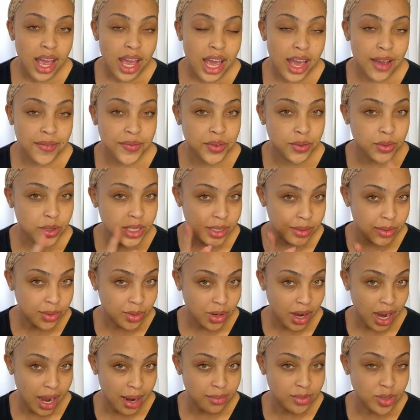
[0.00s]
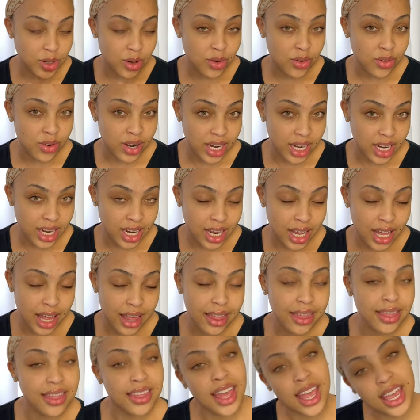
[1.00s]
if you've subscribed already
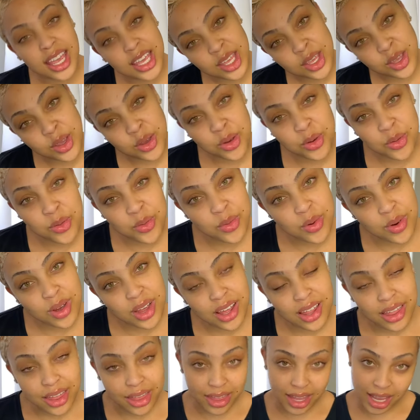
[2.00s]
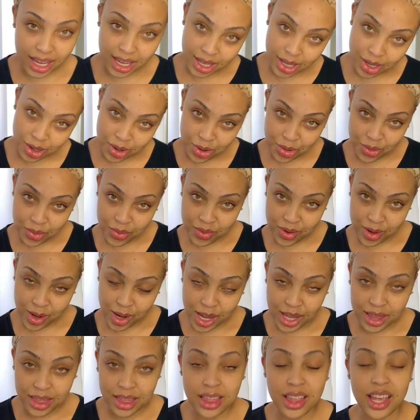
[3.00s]
thank you thank you
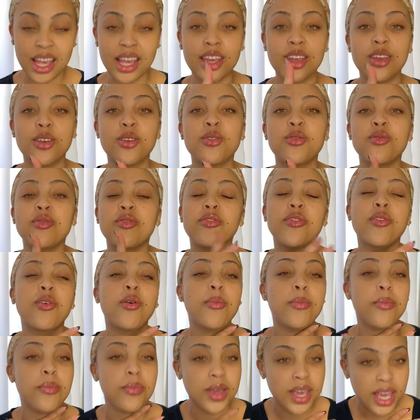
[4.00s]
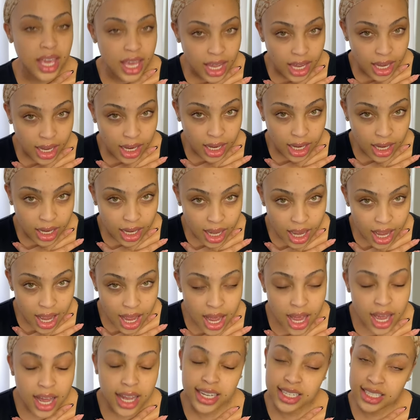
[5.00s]
and thank you for being
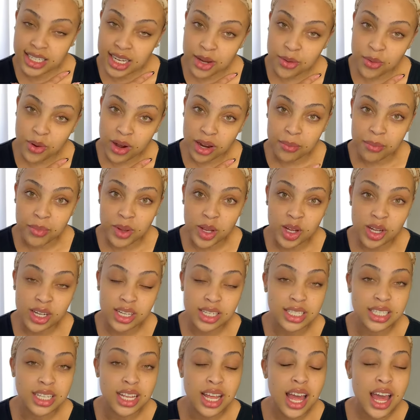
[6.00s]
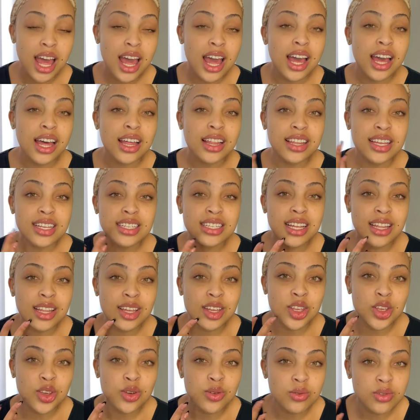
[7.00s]
a day one because these are the
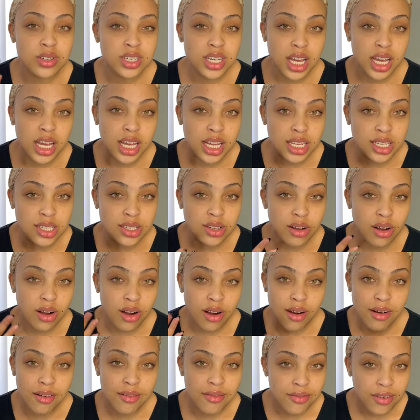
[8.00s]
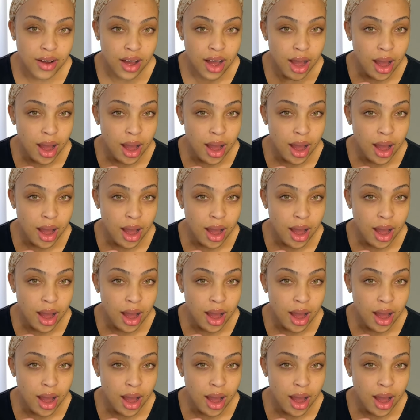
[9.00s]
new days of